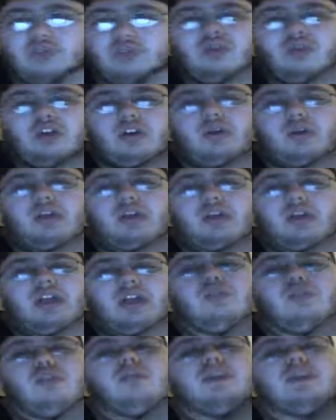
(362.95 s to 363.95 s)
That Hoopa is
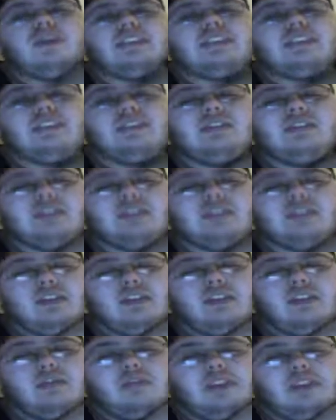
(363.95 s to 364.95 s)
still scaring me.
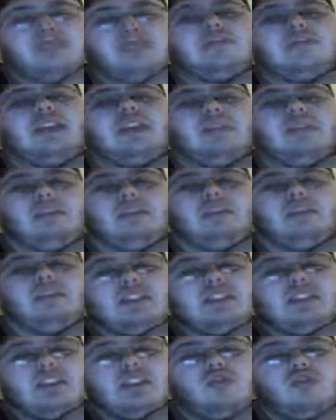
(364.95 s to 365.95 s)
And he brings in the
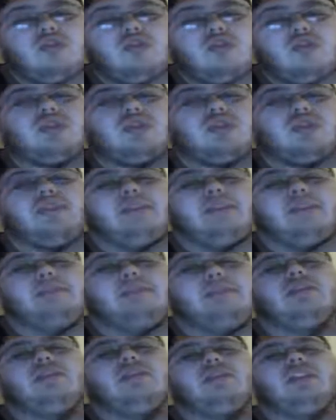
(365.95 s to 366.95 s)
Hoopa, so I immediately
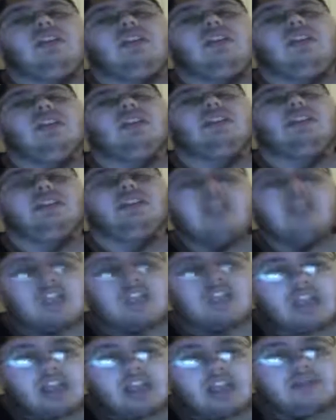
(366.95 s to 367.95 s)
think he's gunk shotting me,
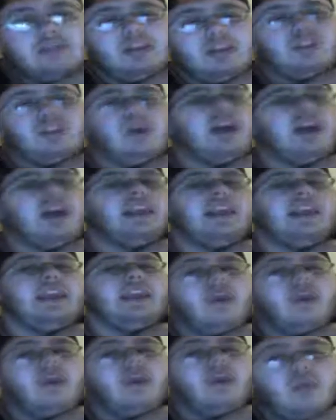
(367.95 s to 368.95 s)
so I get out.
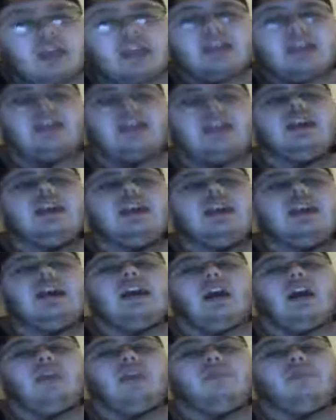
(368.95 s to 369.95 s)
Um,
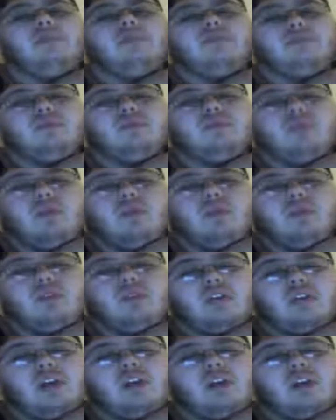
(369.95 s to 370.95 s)
going to Cryogonal, where
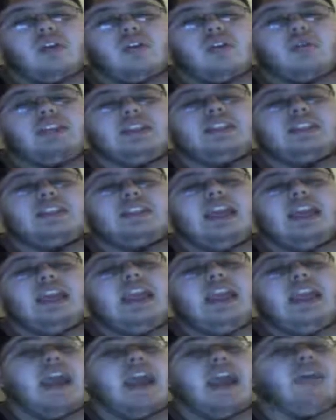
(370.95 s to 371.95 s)
he Zen
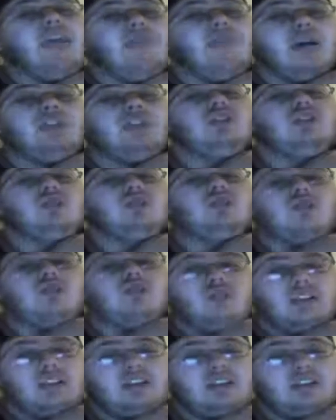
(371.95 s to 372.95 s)
headbutts, crazily
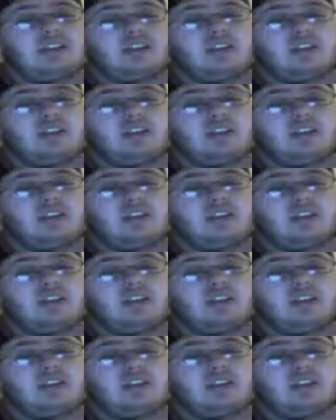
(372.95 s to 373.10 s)
enough.